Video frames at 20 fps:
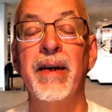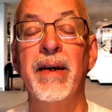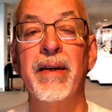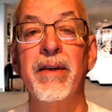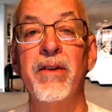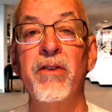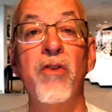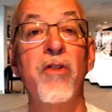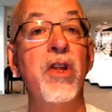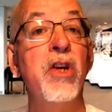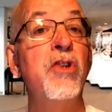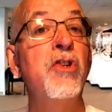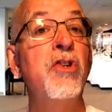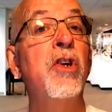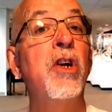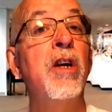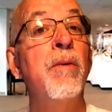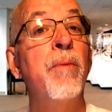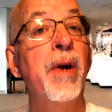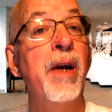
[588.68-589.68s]
so that you
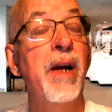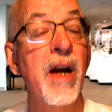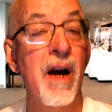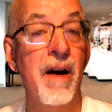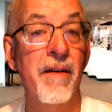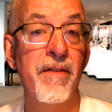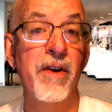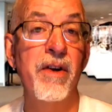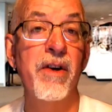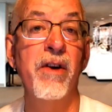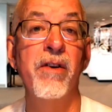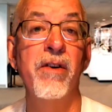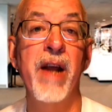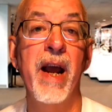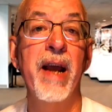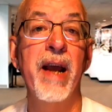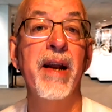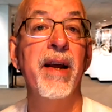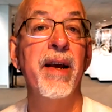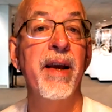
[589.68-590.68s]
can recover your
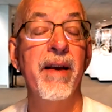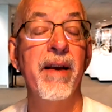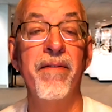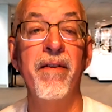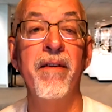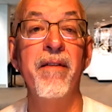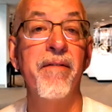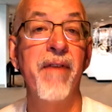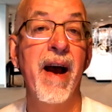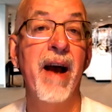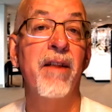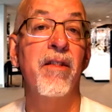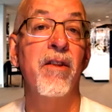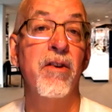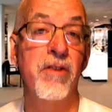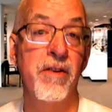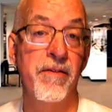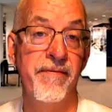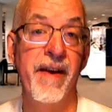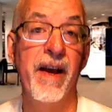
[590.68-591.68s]
data if in fact
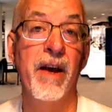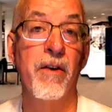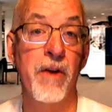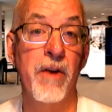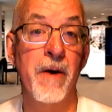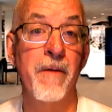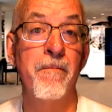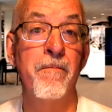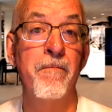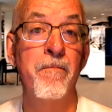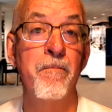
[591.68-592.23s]
there's a failure.